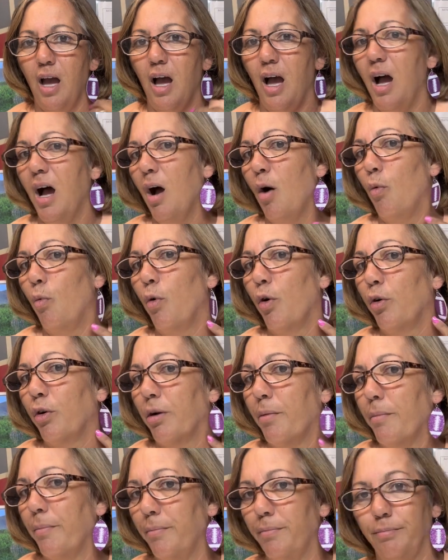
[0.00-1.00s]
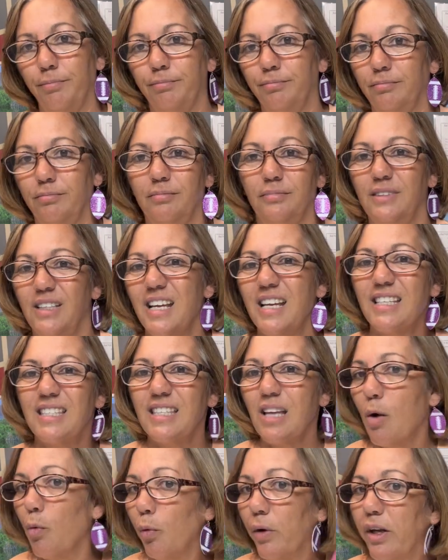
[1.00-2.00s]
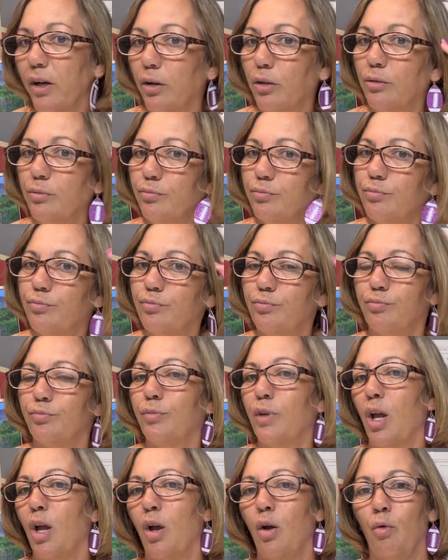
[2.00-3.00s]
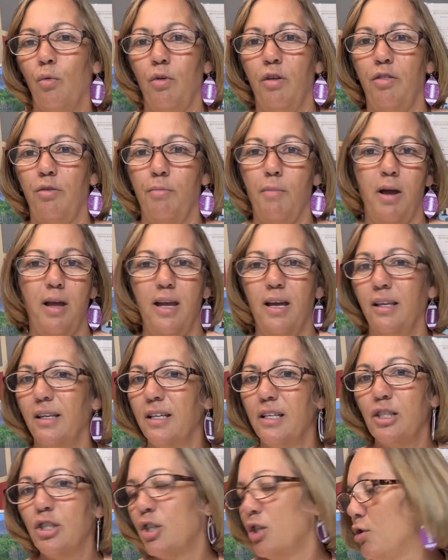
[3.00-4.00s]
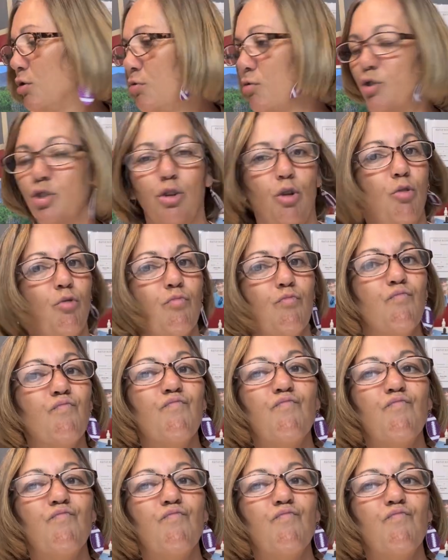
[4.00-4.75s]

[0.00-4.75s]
I'll work them. Yes, I will. With my LSU shirt.